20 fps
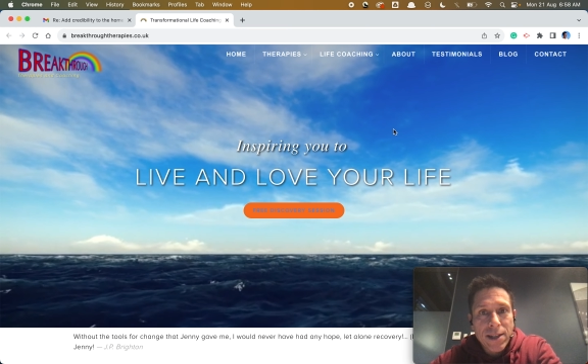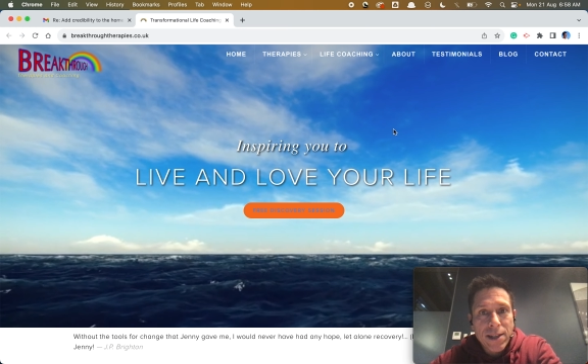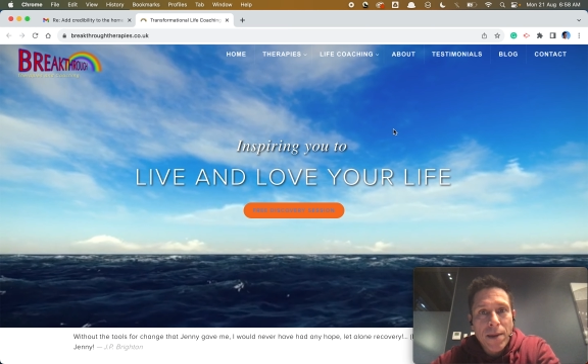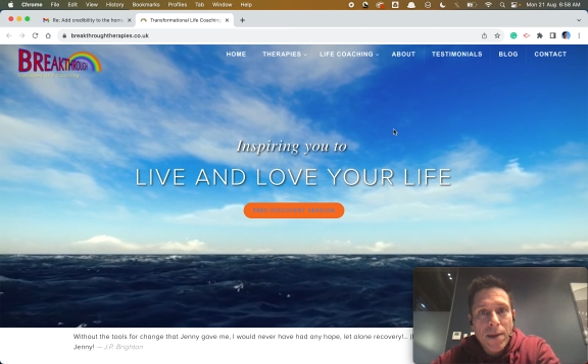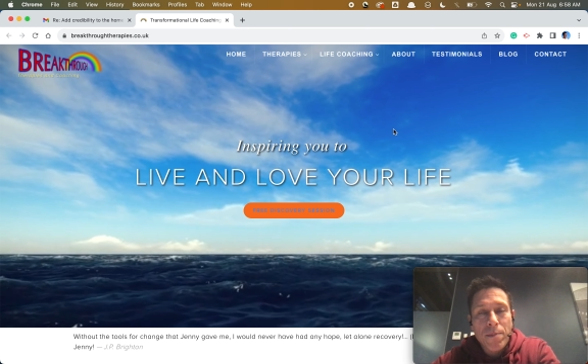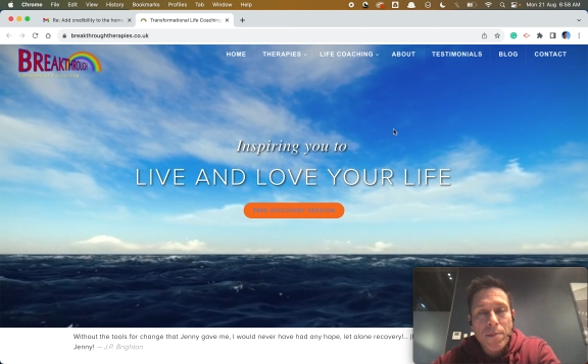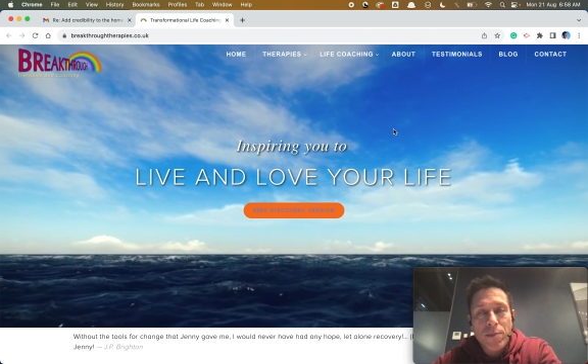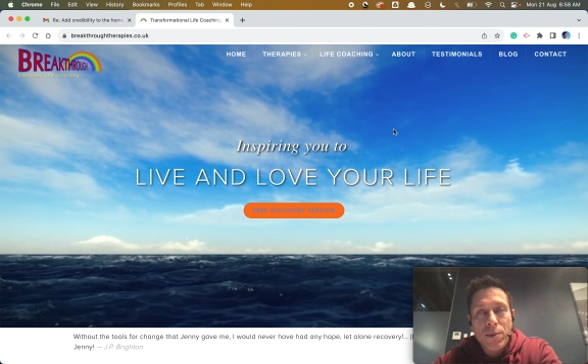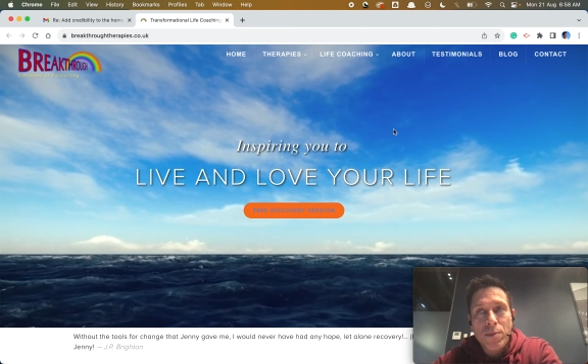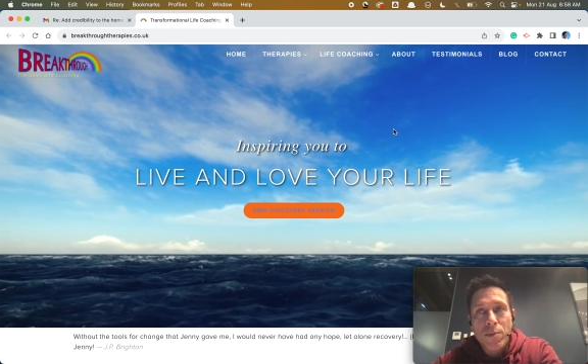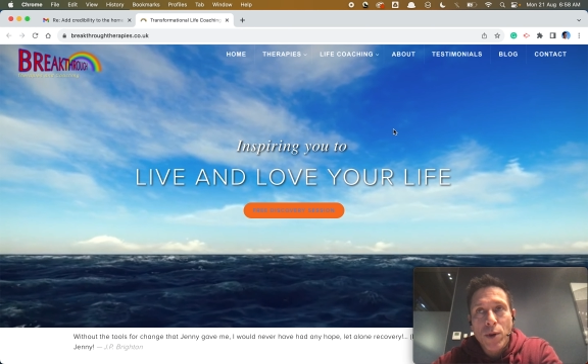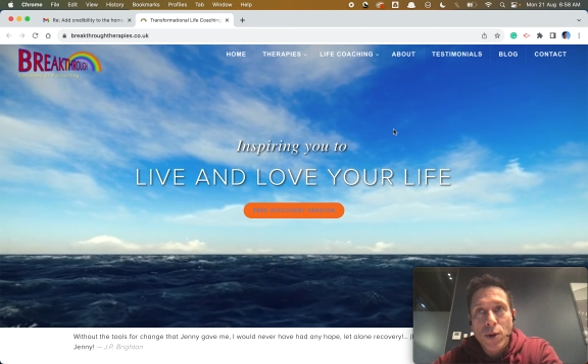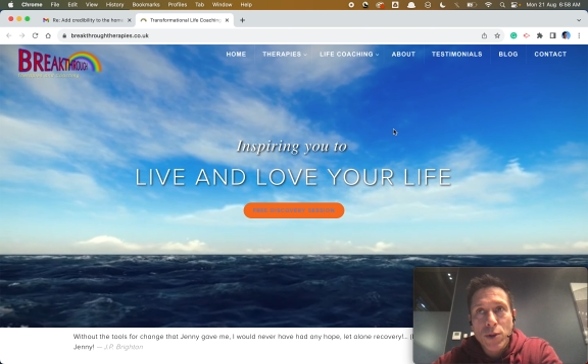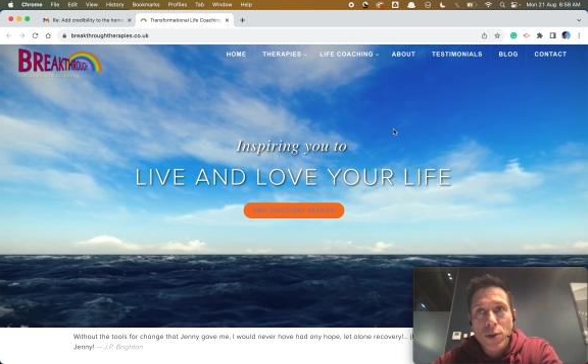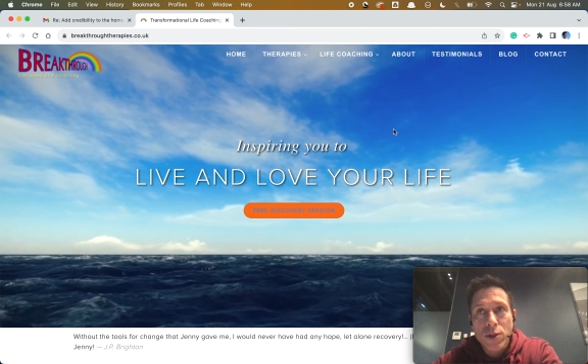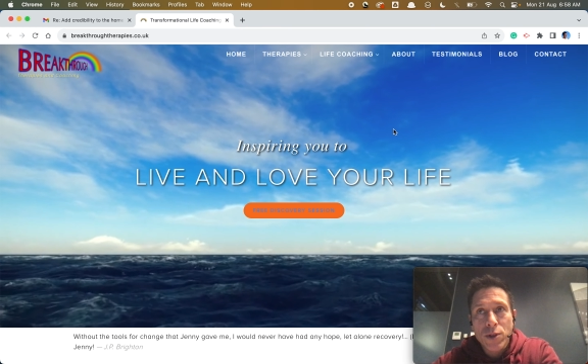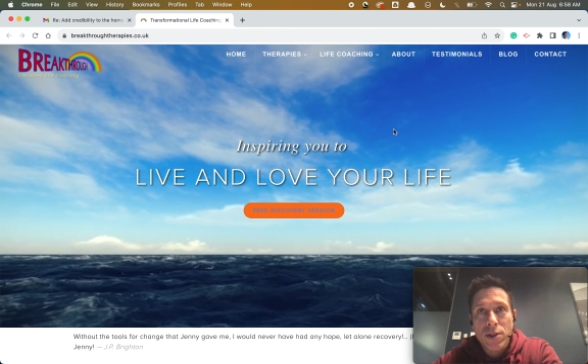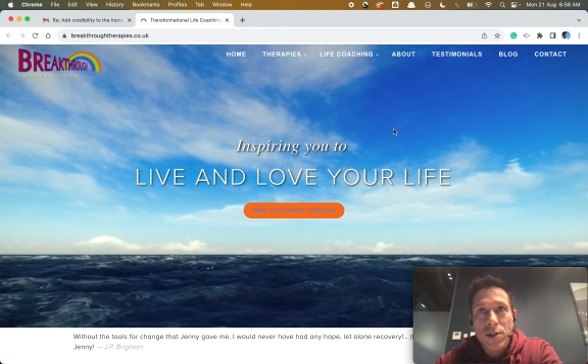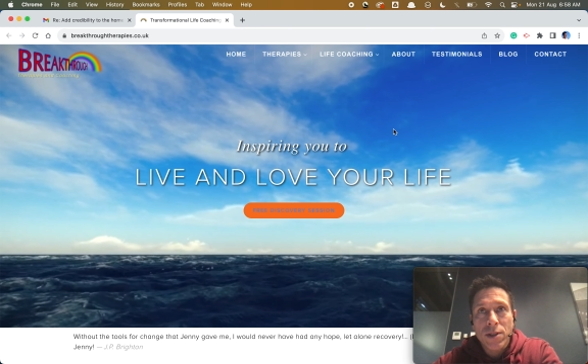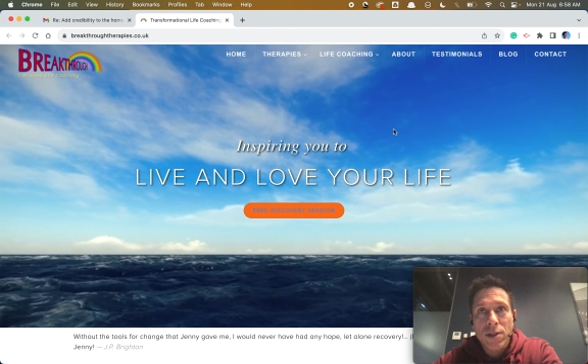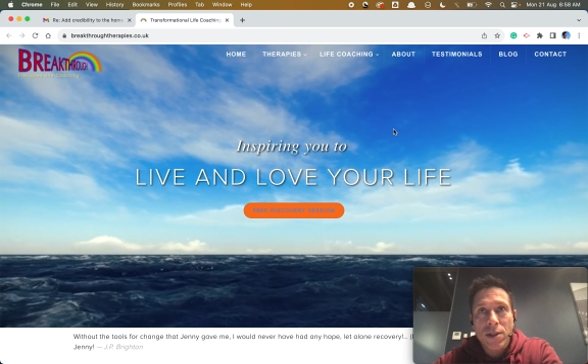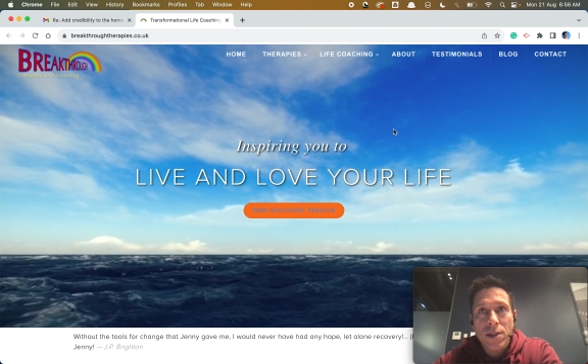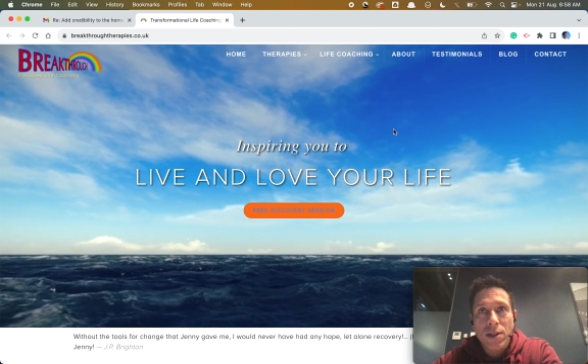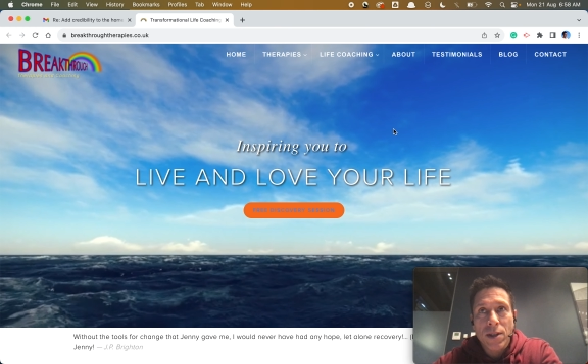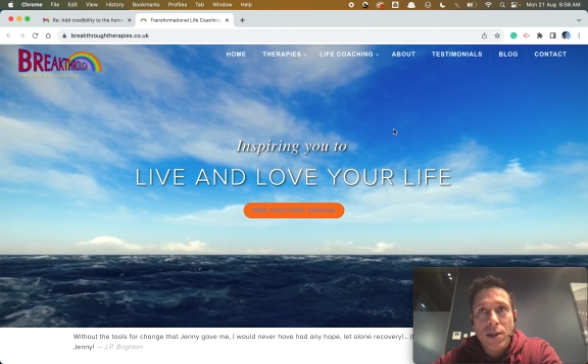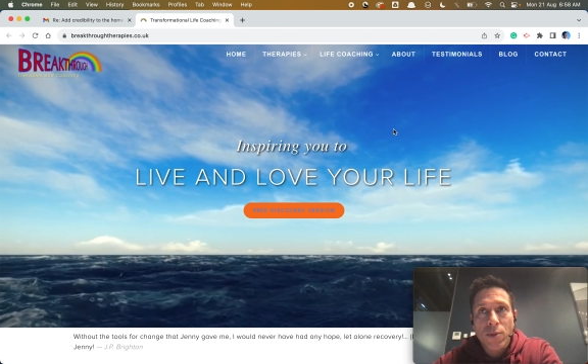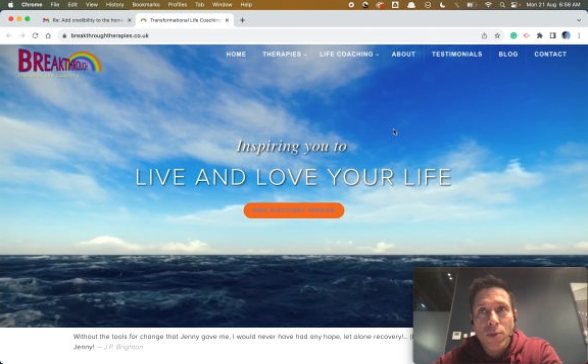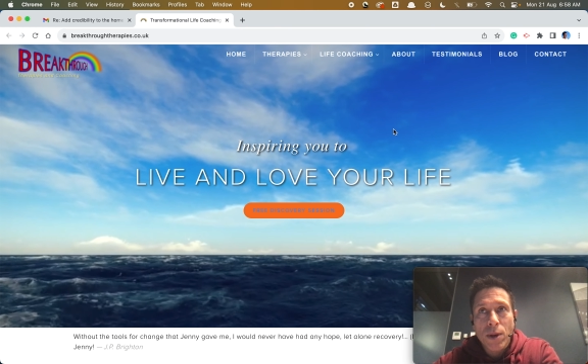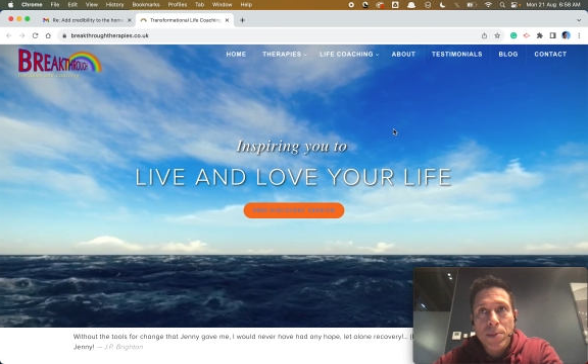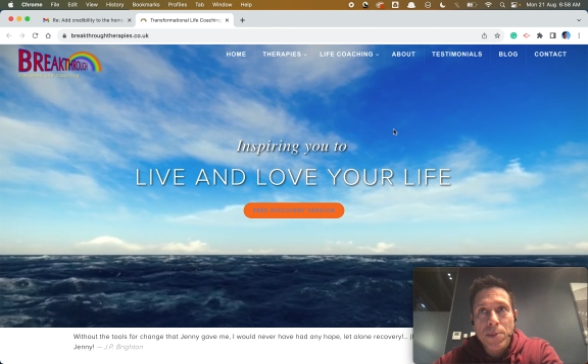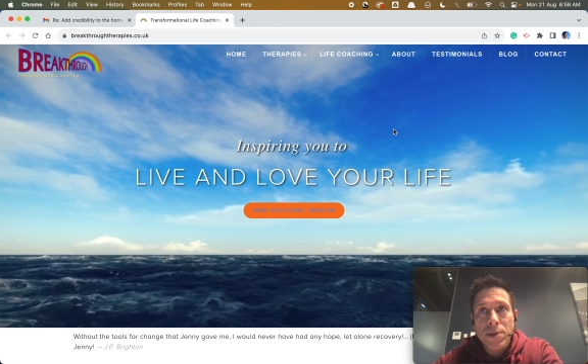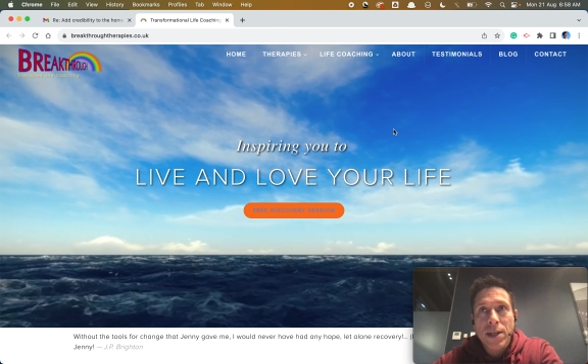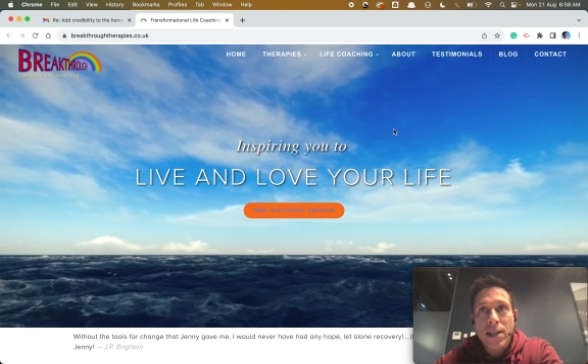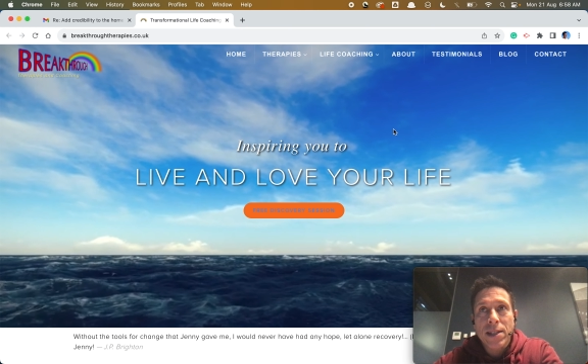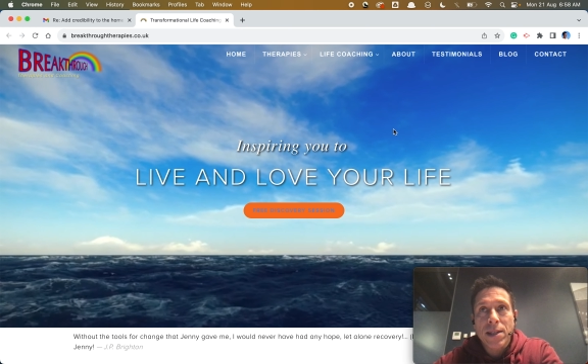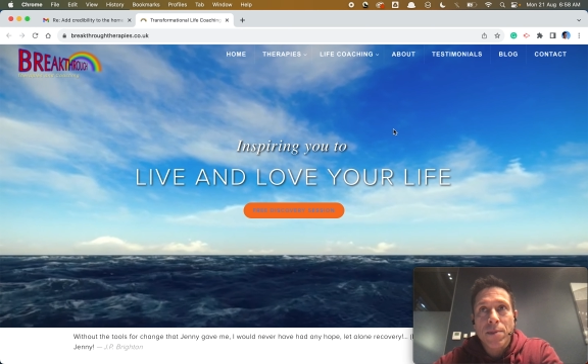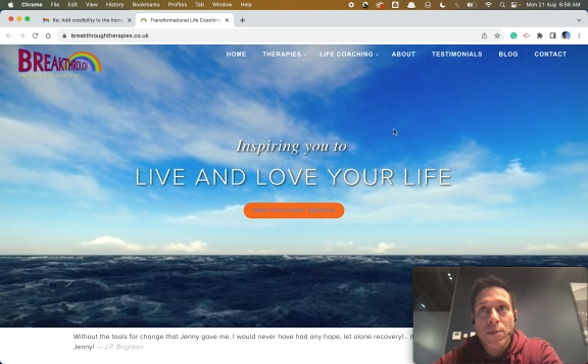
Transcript: I'm mostly on websites.